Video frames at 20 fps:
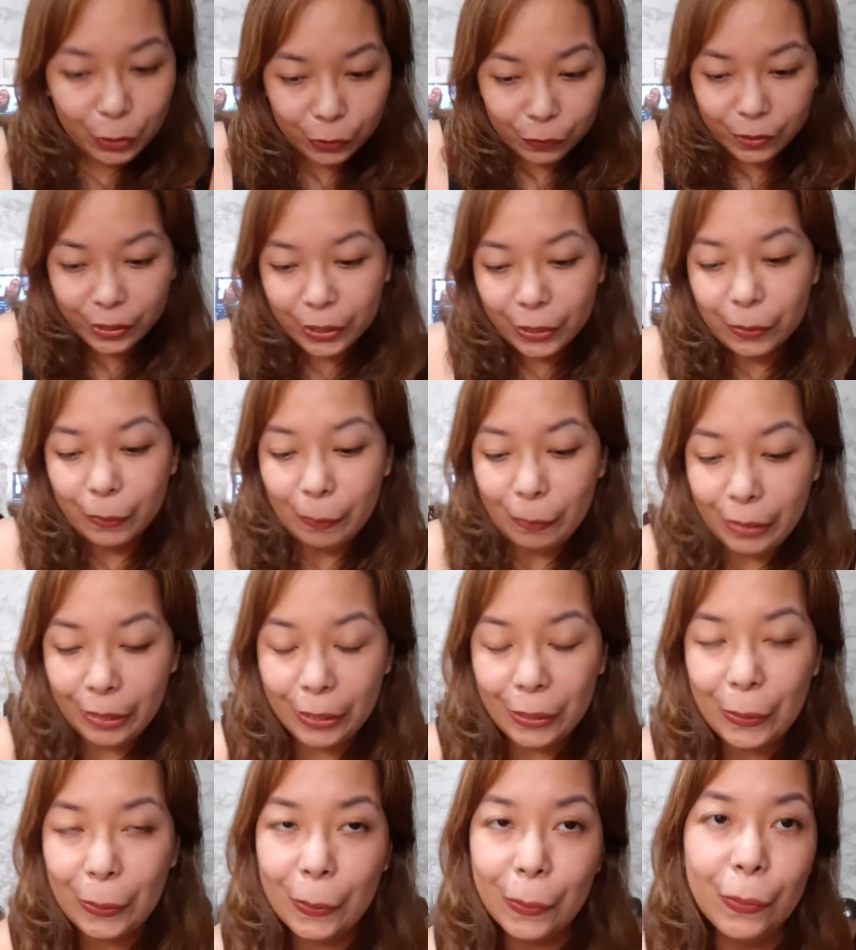going to
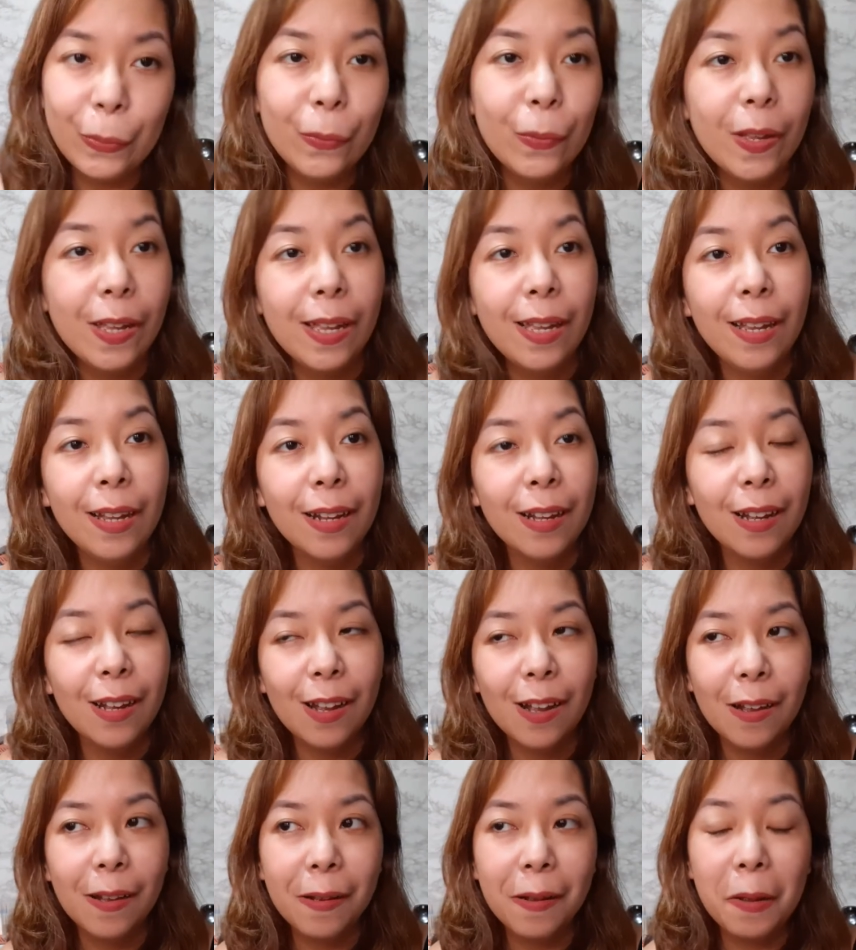be doing
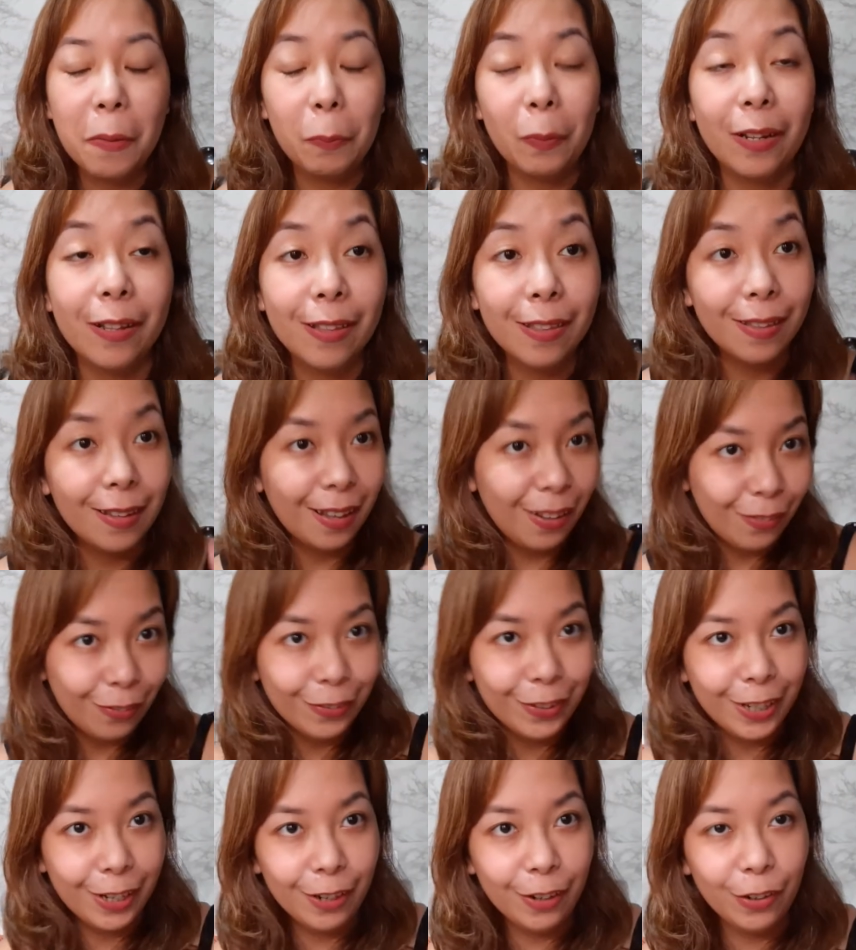um, a
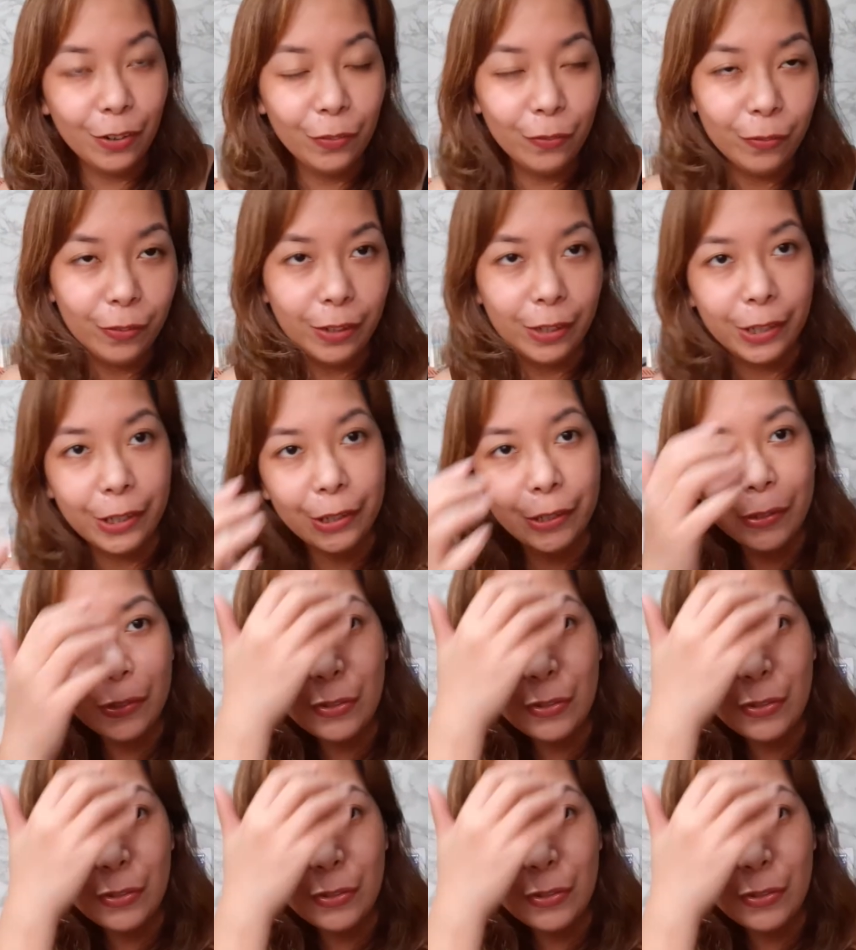self-care vlog.